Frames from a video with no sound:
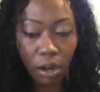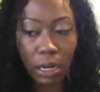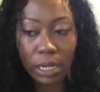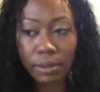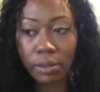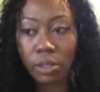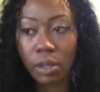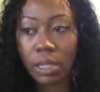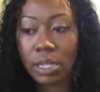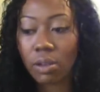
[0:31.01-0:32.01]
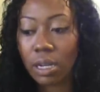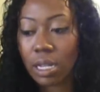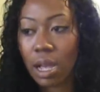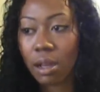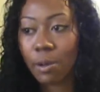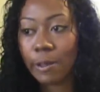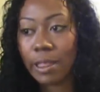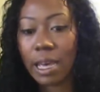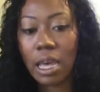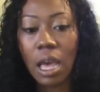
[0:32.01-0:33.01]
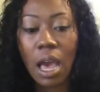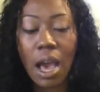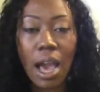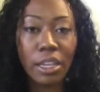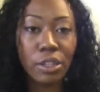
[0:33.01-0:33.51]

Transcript: Alright, so let's go ahead and talk about that. I